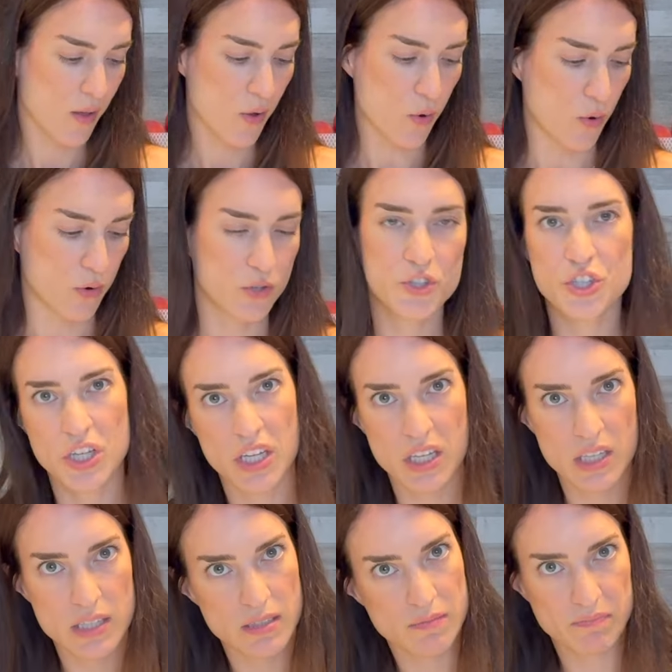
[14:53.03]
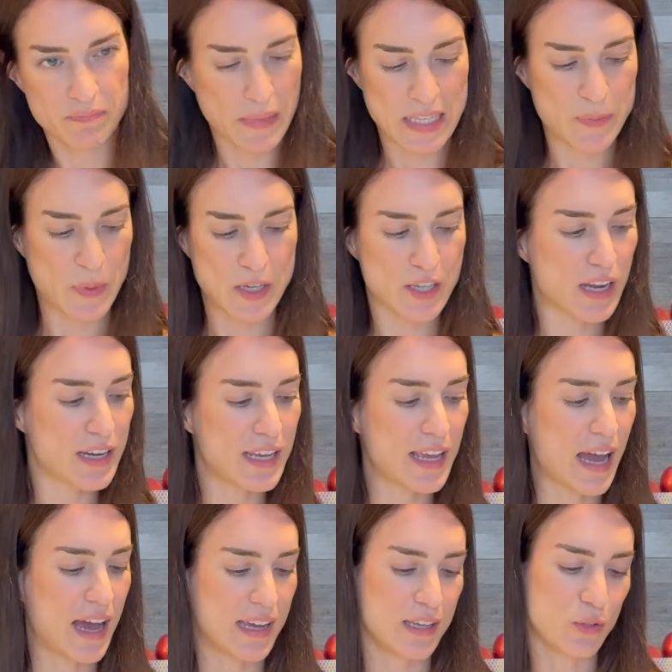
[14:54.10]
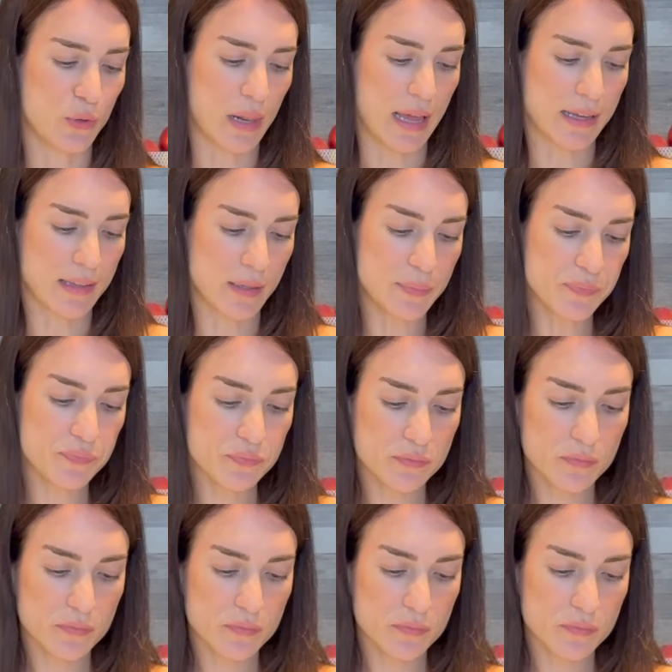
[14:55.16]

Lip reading: or cheese, especially I don't like them.